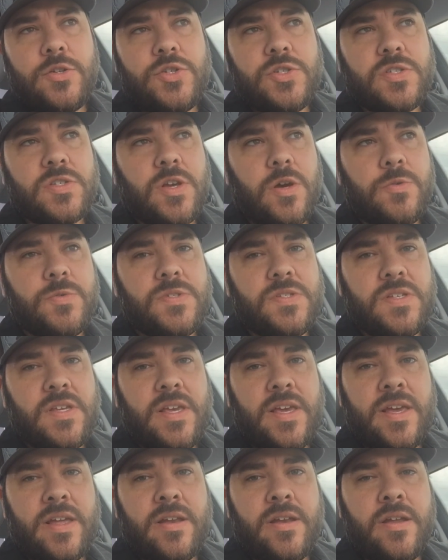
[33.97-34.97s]
Just go
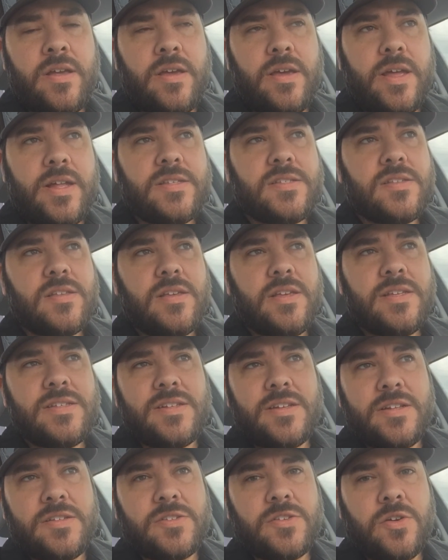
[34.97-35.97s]
see it.
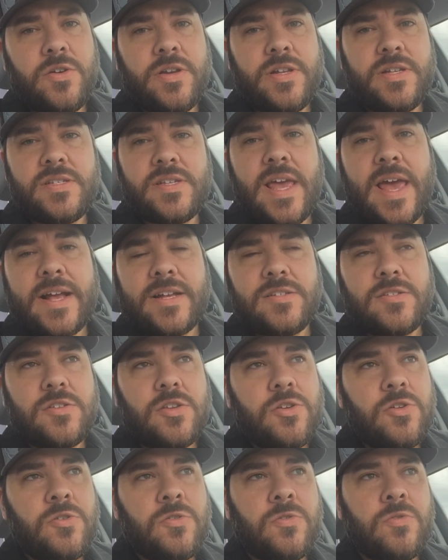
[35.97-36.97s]
Is it as good as
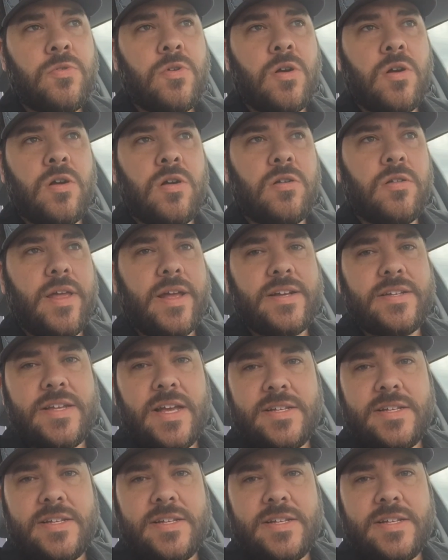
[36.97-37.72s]
X2 or like